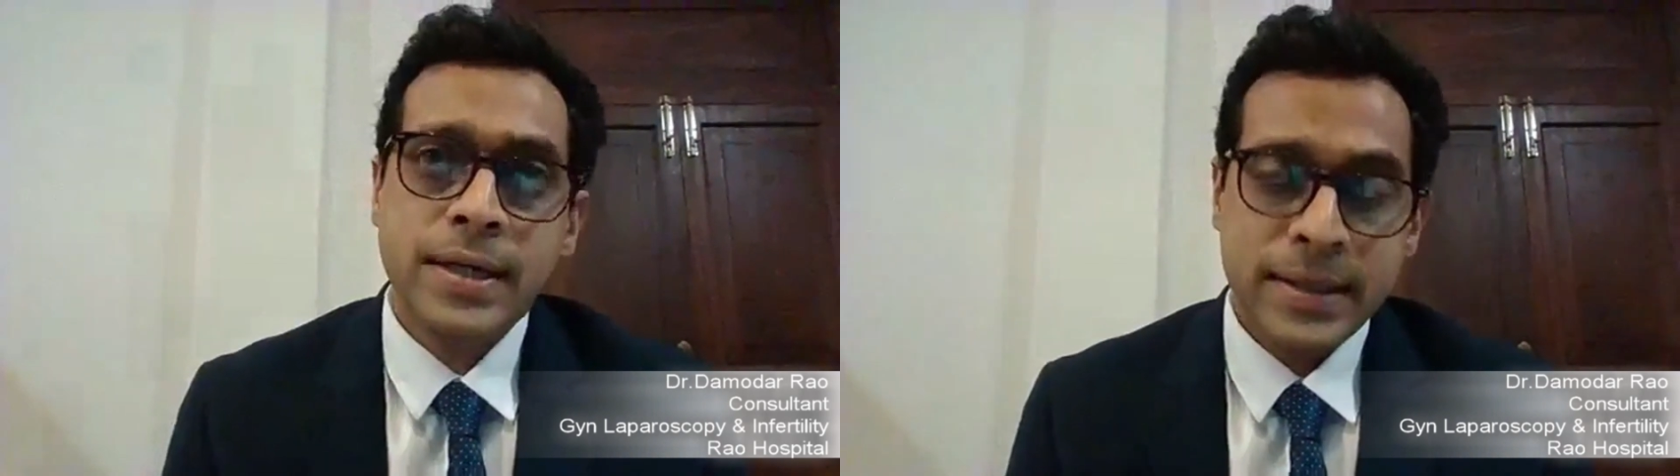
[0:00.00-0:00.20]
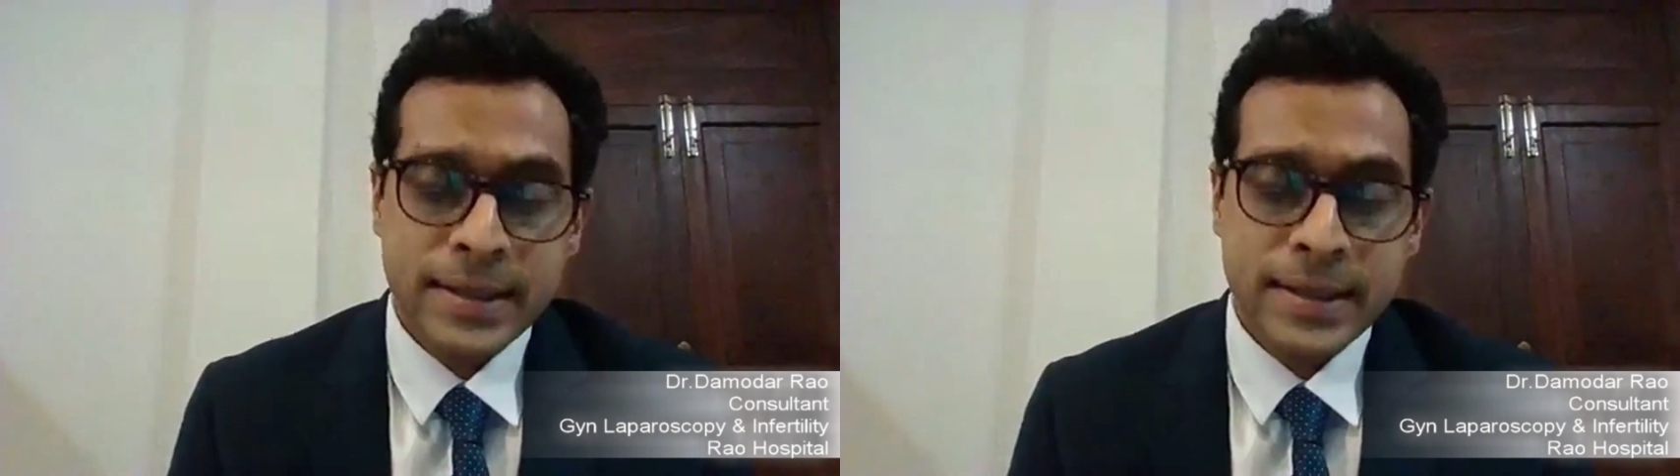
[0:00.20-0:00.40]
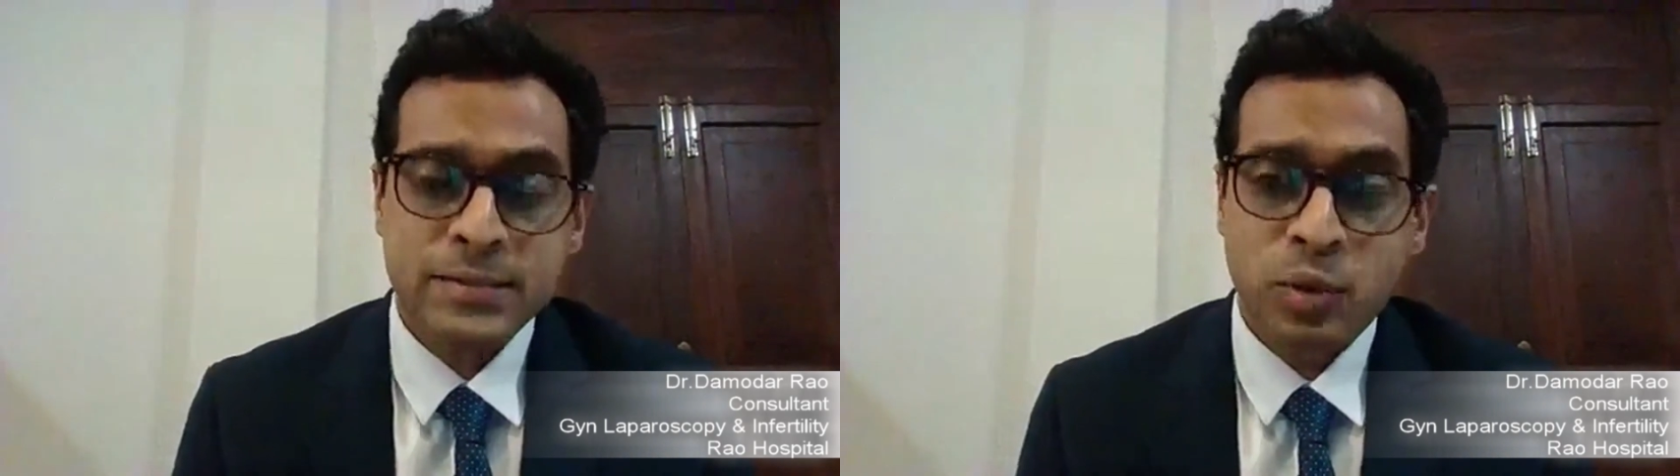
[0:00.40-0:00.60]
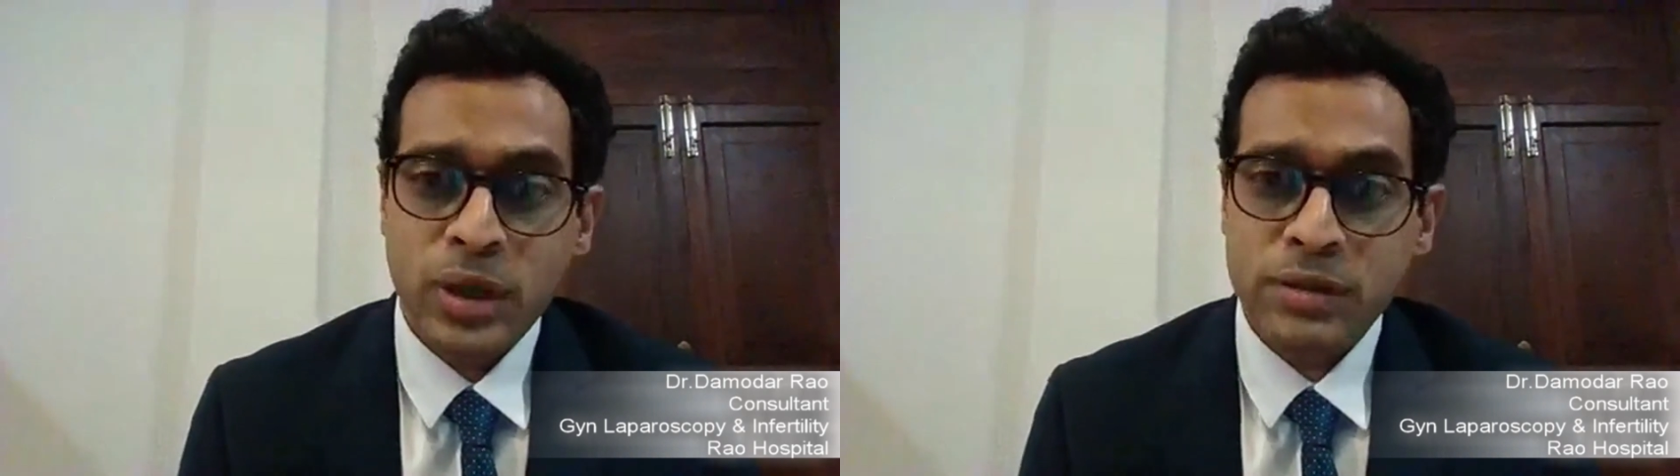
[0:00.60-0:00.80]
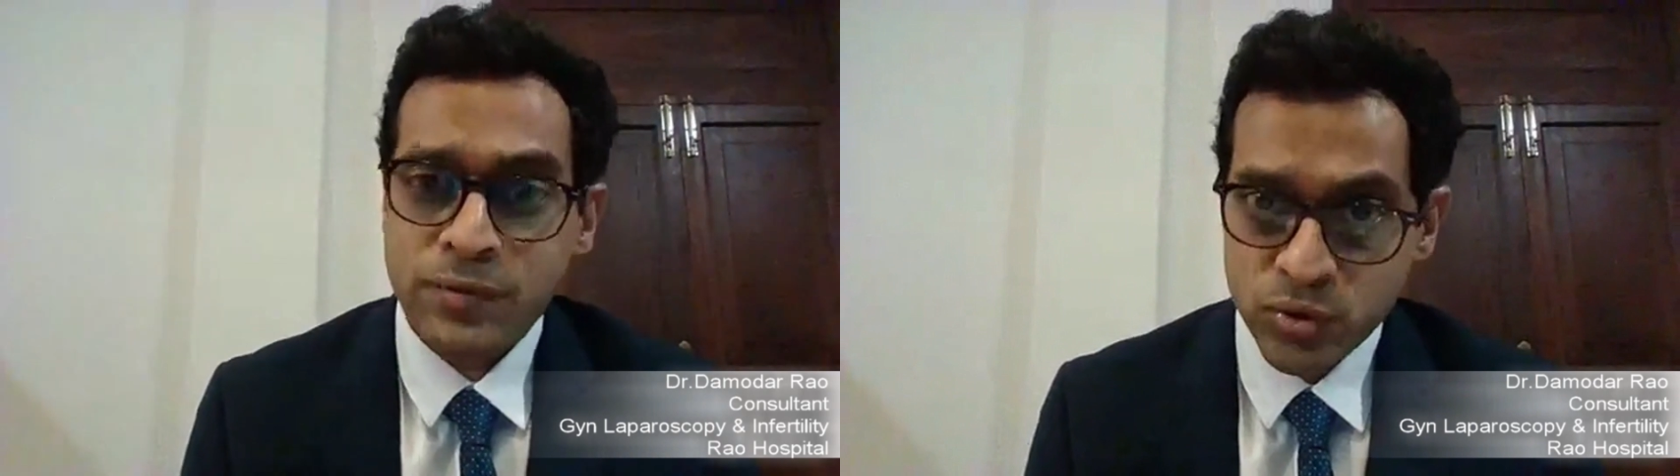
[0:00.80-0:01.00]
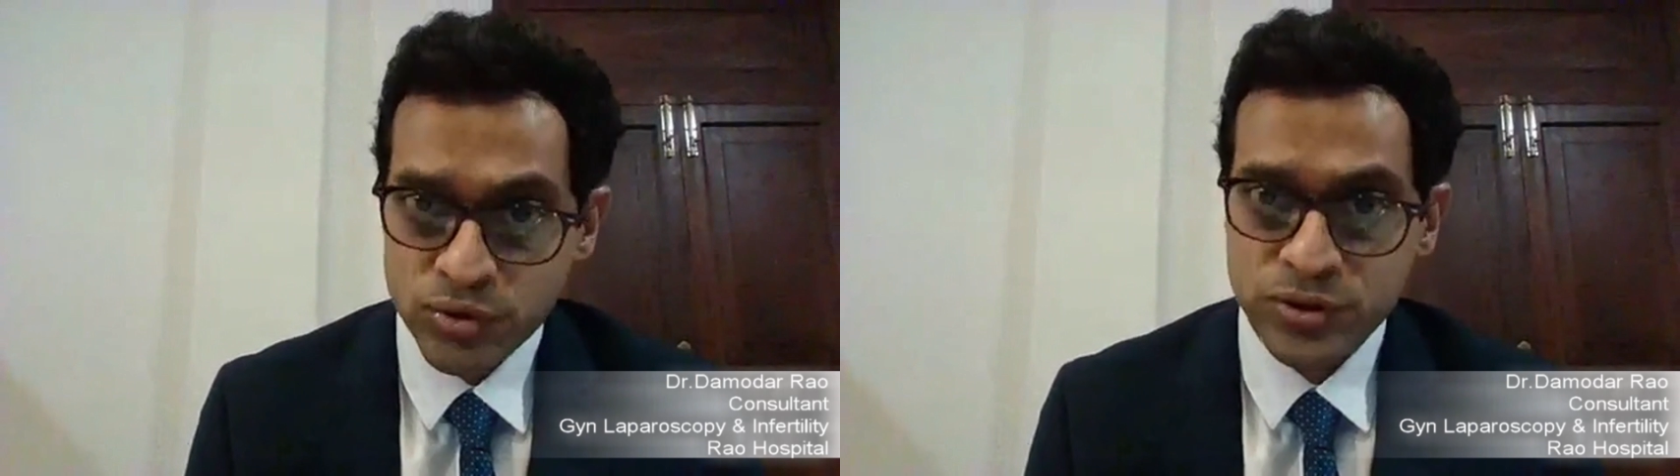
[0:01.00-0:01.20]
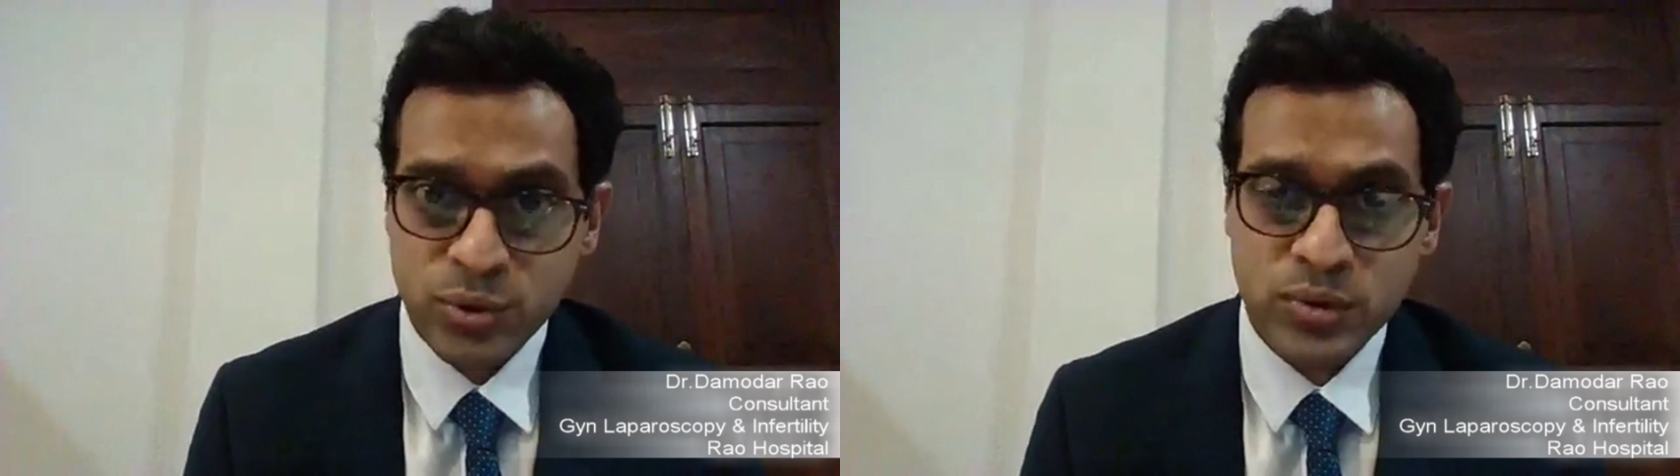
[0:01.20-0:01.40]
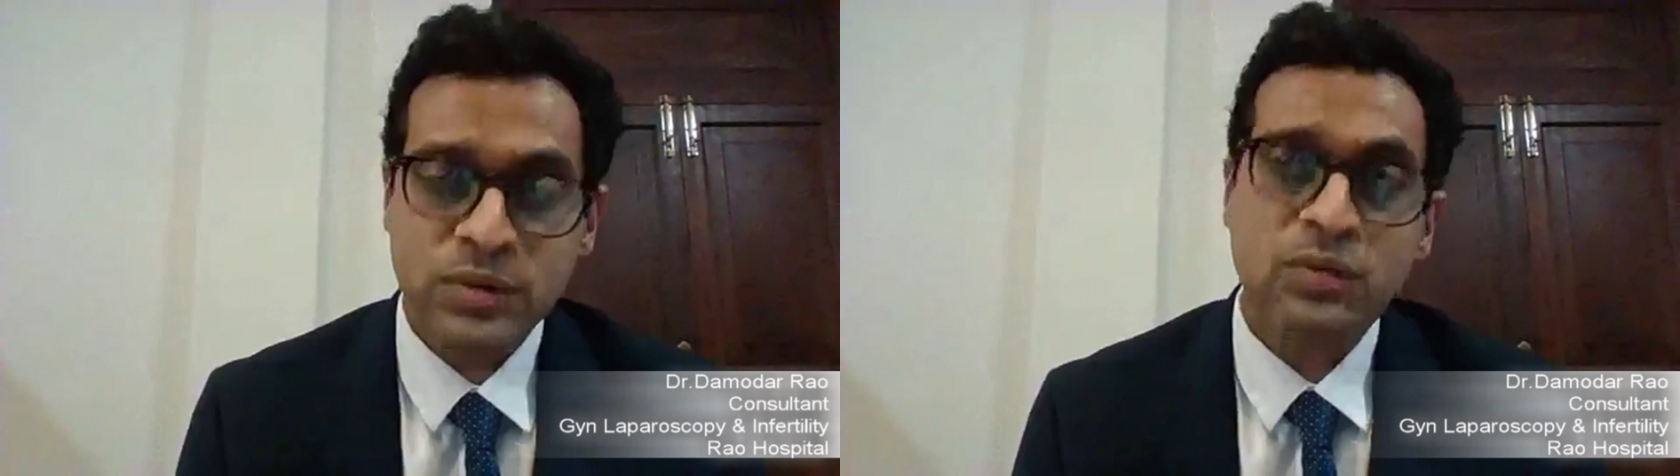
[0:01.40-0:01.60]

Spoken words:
Yes, mobile phones too,